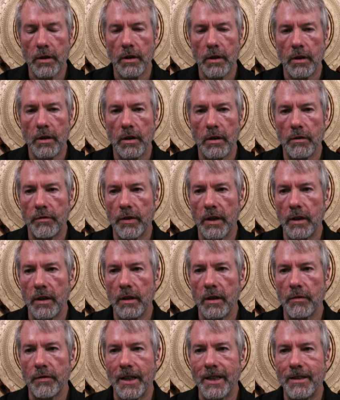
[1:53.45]
If
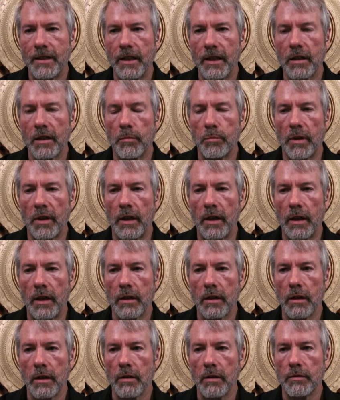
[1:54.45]
I take a
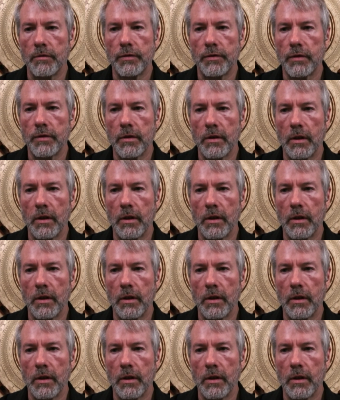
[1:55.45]
block of